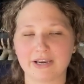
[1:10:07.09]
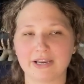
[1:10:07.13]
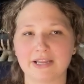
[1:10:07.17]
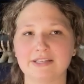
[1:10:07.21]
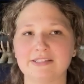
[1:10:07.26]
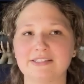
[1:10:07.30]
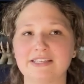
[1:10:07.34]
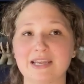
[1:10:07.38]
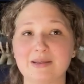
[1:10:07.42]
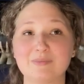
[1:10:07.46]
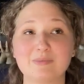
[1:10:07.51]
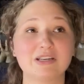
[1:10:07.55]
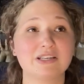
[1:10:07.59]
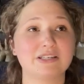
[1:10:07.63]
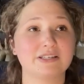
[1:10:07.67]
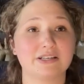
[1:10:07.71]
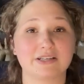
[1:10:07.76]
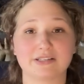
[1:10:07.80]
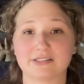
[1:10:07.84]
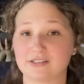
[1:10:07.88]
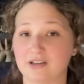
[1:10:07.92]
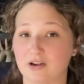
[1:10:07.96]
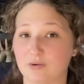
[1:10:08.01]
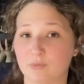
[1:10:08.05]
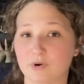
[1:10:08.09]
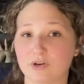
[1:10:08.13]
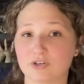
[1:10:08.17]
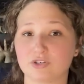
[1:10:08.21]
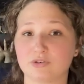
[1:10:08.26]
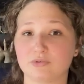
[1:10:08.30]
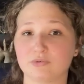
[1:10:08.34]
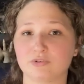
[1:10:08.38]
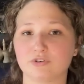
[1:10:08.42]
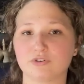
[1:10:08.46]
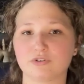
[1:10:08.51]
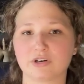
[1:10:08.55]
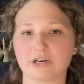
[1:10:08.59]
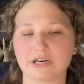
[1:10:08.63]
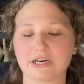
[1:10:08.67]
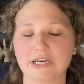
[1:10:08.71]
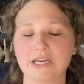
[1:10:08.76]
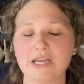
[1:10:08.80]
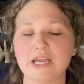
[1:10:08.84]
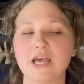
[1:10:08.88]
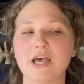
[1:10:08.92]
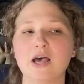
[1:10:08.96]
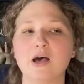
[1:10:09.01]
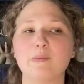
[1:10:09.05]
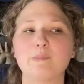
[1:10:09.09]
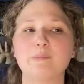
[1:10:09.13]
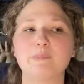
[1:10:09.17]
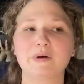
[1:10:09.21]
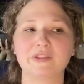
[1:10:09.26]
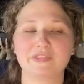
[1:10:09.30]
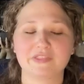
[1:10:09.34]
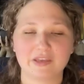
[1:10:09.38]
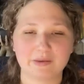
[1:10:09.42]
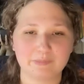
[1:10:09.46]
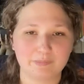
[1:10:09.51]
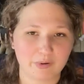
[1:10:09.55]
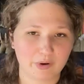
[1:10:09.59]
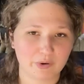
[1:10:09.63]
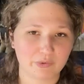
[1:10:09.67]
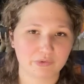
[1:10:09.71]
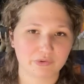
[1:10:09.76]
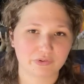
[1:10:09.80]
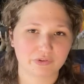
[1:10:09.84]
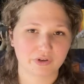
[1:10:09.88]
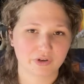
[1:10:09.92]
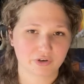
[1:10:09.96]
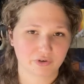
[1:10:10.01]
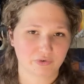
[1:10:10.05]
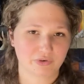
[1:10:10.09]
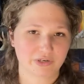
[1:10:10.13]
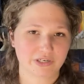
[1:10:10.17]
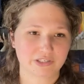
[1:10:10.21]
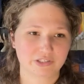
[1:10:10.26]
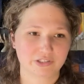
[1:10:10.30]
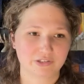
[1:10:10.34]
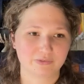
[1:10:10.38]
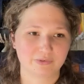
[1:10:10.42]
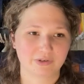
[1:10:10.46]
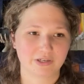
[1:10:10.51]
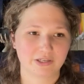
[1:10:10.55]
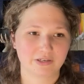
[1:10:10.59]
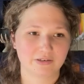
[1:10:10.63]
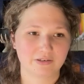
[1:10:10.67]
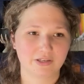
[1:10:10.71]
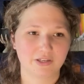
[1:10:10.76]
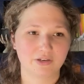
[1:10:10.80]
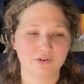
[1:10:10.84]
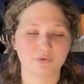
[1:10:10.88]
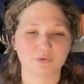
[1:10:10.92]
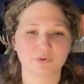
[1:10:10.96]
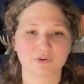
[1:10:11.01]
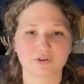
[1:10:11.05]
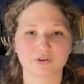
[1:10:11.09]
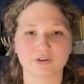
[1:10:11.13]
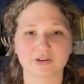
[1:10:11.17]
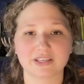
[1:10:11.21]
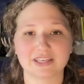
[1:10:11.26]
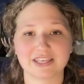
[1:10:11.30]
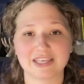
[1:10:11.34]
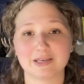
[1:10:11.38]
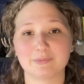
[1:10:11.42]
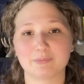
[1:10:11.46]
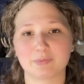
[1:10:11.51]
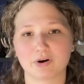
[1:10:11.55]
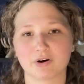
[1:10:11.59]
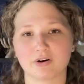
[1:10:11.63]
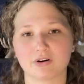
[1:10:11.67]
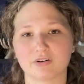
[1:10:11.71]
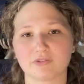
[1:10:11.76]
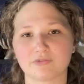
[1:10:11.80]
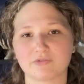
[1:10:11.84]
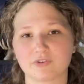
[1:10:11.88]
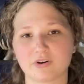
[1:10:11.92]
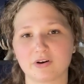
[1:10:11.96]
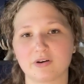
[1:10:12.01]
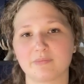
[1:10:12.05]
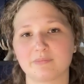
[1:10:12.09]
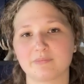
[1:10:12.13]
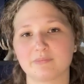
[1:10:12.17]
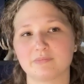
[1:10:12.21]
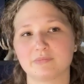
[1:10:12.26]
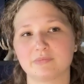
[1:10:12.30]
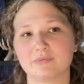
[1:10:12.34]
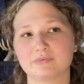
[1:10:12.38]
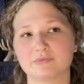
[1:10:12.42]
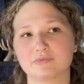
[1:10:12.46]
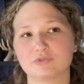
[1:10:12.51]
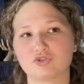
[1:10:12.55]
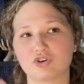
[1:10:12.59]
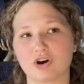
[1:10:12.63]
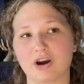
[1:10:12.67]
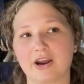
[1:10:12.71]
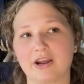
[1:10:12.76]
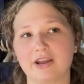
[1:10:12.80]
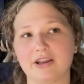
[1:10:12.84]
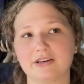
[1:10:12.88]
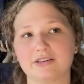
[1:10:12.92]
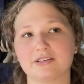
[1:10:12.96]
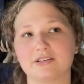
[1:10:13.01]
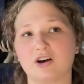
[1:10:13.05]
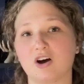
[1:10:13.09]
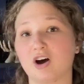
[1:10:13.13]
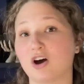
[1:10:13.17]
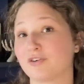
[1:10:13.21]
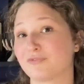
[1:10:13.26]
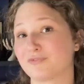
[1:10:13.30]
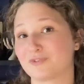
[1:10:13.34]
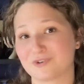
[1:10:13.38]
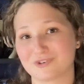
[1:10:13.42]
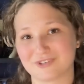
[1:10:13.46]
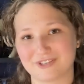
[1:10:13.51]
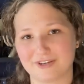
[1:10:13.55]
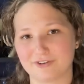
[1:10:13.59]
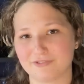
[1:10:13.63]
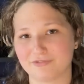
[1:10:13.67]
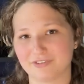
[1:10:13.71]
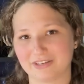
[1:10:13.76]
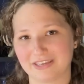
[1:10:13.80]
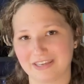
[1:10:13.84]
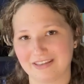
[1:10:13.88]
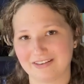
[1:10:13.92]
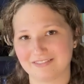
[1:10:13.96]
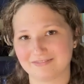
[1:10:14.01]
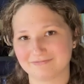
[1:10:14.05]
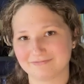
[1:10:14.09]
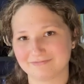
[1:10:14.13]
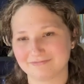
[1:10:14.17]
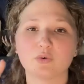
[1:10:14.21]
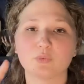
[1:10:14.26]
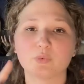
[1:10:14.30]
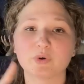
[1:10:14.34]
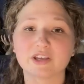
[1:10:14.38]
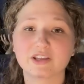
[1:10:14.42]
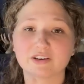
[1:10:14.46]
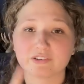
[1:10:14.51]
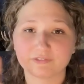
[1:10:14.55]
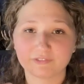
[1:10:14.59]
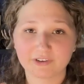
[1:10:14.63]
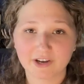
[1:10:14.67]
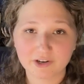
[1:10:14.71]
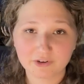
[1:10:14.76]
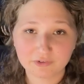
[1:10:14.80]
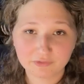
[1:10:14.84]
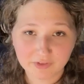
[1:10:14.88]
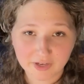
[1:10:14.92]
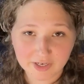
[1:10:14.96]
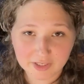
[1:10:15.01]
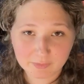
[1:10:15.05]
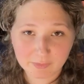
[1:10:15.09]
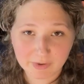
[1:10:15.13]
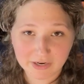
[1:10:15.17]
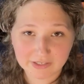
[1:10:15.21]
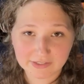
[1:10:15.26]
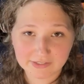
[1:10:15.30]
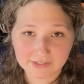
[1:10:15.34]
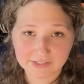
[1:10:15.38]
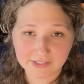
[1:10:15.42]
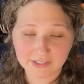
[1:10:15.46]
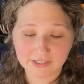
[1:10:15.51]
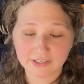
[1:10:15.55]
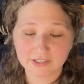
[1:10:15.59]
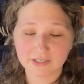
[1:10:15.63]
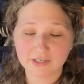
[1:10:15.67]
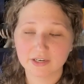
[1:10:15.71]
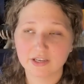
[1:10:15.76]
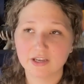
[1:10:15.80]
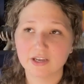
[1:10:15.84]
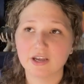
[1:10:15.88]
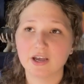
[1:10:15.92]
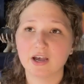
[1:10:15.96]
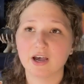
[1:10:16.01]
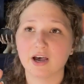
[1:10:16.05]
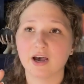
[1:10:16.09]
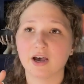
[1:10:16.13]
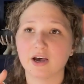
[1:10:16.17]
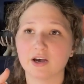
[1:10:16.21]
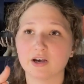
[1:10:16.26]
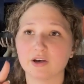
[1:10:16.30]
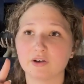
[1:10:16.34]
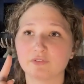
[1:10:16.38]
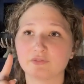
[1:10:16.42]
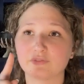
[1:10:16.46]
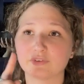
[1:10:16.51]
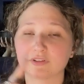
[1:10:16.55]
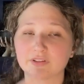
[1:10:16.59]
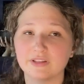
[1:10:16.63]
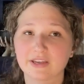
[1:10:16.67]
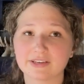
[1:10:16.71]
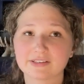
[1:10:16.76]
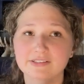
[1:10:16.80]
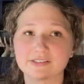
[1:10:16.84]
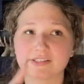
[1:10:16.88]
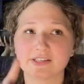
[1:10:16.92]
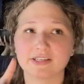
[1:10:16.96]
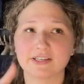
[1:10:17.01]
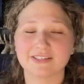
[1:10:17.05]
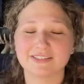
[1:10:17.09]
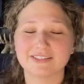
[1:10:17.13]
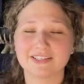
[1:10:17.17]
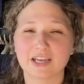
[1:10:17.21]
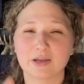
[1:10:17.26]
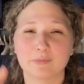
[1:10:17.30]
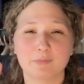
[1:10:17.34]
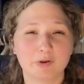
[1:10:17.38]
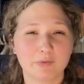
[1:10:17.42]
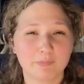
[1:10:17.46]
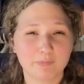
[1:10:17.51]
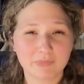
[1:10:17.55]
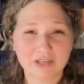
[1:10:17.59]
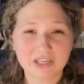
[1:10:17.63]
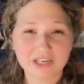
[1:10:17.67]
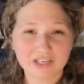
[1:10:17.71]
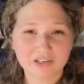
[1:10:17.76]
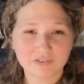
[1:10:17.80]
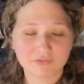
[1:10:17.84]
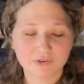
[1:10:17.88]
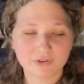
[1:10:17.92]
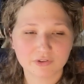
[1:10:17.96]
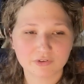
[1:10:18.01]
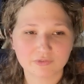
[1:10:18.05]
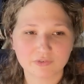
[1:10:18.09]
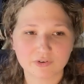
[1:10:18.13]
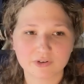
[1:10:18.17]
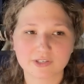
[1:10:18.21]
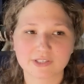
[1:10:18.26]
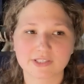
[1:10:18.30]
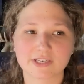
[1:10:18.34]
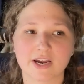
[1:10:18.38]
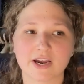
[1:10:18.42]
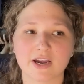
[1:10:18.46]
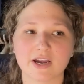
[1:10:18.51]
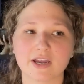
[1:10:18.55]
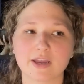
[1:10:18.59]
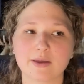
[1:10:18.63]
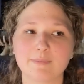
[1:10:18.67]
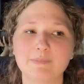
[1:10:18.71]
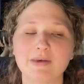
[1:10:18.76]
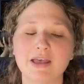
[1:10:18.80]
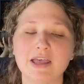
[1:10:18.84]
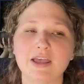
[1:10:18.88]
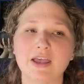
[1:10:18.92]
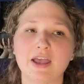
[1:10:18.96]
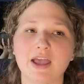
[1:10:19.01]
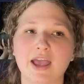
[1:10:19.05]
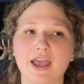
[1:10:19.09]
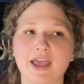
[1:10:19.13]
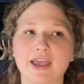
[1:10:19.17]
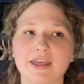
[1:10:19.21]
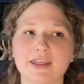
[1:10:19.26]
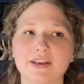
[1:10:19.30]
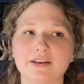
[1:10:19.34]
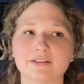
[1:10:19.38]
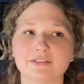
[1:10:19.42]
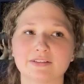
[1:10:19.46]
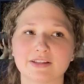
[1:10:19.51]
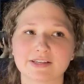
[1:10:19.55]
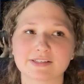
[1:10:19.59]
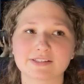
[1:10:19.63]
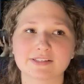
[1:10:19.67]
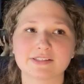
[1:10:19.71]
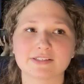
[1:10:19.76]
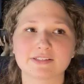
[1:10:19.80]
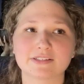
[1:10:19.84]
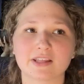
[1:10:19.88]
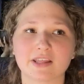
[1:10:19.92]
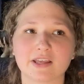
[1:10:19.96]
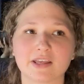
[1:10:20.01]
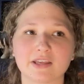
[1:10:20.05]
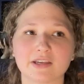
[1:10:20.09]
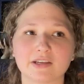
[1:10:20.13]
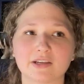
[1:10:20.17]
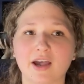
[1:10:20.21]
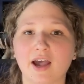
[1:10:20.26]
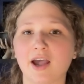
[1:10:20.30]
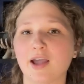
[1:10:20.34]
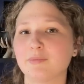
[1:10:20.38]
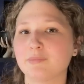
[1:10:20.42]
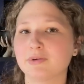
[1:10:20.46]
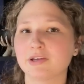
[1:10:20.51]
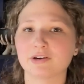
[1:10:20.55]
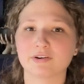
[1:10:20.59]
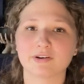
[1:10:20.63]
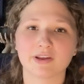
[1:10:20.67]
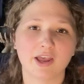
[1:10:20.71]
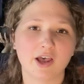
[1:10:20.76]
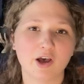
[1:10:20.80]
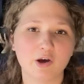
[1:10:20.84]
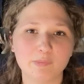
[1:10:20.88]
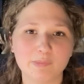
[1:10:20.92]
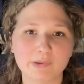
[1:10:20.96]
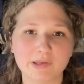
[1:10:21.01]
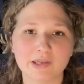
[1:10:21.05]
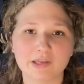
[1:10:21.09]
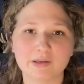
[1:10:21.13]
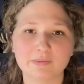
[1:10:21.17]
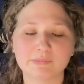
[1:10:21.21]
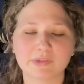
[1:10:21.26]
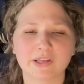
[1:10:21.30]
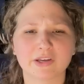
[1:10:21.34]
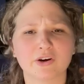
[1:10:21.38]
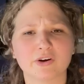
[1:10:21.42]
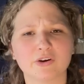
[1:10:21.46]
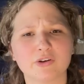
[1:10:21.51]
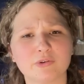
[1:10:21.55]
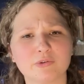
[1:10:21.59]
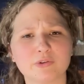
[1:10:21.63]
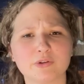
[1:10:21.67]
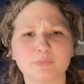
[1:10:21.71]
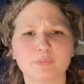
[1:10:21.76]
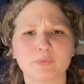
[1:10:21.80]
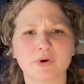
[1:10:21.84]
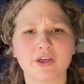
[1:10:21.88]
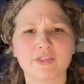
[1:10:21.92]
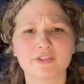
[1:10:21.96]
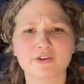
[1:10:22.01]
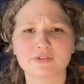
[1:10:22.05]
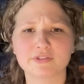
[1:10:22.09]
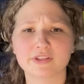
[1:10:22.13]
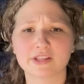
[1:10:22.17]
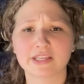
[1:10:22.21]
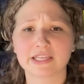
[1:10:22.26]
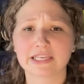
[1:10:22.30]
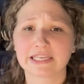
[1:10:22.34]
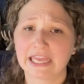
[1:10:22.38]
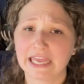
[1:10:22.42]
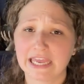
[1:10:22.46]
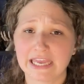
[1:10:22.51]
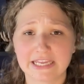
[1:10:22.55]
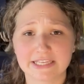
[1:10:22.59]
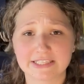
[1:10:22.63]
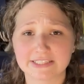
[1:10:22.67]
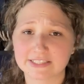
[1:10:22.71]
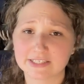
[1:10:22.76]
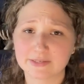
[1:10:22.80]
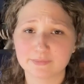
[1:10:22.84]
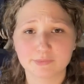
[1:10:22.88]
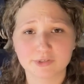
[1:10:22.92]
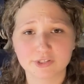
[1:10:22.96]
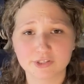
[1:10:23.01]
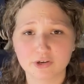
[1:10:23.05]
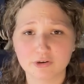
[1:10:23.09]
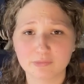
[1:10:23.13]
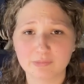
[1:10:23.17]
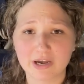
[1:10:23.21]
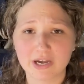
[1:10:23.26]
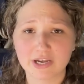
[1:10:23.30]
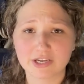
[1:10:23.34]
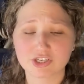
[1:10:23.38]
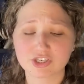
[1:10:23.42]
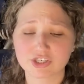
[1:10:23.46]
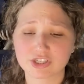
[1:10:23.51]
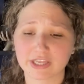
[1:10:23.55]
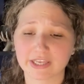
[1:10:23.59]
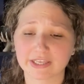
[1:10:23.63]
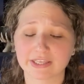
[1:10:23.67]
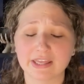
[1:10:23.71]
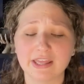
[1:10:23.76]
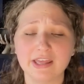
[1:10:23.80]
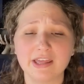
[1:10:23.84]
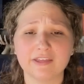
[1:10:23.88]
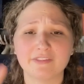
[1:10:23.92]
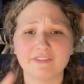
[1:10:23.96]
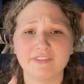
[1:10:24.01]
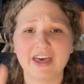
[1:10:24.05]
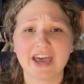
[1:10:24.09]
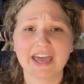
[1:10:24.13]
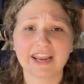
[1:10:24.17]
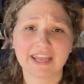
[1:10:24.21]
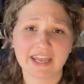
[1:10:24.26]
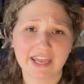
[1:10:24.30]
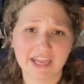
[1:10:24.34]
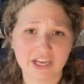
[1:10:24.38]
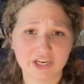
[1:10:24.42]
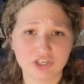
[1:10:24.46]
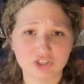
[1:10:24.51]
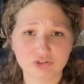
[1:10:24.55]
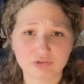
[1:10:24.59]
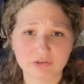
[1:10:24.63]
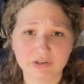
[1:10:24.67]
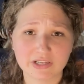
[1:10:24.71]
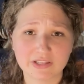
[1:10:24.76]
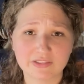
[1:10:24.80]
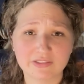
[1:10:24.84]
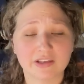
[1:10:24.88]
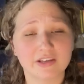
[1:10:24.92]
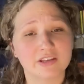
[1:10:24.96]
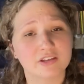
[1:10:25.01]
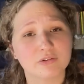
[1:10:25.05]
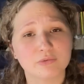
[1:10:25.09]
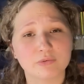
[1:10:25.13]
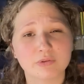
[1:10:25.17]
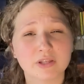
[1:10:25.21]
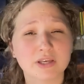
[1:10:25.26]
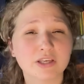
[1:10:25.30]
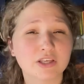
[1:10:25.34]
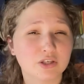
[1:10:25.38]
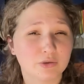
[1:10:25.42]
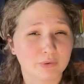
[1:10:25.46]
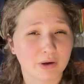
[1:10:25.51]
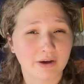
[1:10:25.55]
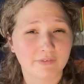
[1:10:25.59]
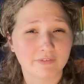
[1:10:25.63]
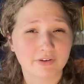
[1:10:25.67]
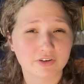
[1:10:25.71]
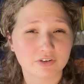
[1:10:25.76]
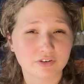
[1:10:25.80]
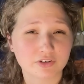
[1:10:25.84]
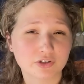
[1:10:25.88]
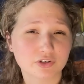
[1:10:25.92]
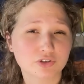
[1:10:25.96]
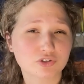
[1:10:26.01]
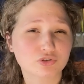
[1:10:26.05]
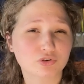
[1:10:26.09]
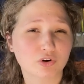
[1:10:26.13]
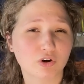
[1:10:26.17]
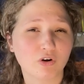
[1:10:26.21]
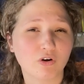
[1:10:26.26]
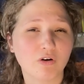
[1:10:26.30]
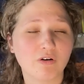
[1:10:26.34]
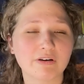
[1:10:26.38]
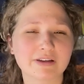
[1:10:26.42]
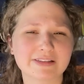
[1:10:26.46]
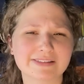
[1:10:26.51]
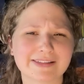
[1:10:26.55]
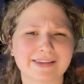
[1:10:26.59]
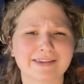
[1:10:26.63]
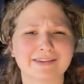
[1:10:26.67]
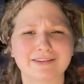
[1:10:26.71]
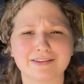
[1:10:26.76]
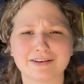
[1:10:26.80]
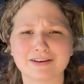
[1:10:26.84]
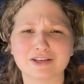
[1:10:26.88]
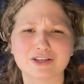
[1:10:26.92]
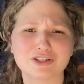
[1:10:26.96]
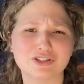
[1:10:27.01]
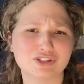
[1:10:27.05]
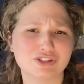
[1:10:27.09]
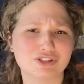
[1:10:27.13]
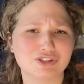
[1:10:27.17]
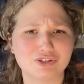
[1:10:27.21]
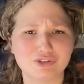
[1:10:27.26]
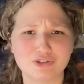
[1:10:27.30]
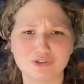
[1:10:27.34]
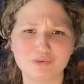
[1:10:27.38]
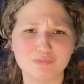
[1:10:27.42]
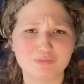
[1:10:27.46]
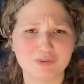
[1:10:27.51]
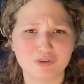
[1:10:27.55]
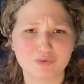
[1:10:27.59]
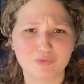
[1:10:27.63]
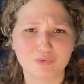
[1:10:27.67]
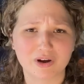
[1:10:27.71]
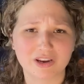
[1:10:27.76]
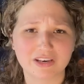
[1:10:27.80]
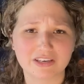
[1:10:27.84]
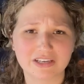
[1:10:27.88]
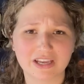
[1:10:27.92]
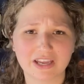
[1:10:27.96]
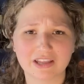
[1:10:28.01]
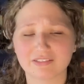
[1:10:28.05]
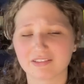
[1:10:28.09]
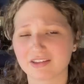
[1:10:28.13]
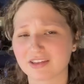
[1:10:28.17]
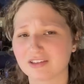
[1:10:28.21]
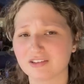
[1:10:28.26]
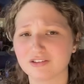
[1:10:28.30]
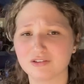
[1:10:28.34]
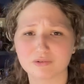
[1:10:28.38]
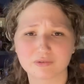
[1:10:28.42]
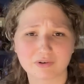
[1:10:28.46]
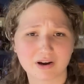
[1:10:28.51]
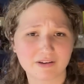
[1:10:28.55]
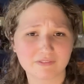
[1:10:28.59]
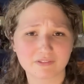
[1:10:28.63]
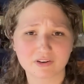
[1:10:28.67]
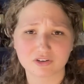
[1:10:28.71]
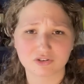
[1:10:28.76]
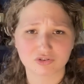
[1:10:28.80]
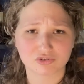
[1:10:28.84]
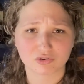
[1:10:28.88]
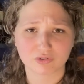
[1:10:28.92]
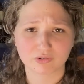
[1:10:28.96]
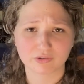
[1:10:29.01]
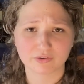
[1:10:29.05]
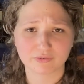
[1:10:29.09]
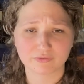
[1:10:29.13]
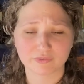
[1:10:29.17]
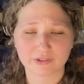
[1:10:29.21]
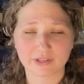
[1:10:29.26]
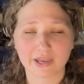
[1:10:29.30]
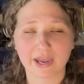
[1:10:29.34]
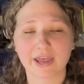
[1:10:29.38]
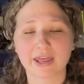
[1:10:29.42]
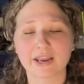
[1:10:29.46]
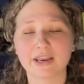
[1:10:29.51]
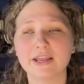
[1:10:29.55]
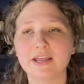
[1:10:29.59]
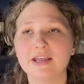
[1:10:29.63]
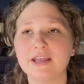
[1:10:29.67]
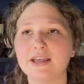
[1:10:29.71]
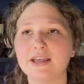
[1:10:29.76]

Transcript: And Damon does not want to agree, but they both agree to it in order to keep her from trying to off herself again. We get a final flashback scene of Lexi and Damon meeting for the first time. And Lexi's like, I'm here to help him. Like, are you the brother that like hates him so much? Like that hatred that you think you have under control is like going to consume you one day. Like you don't have control over that.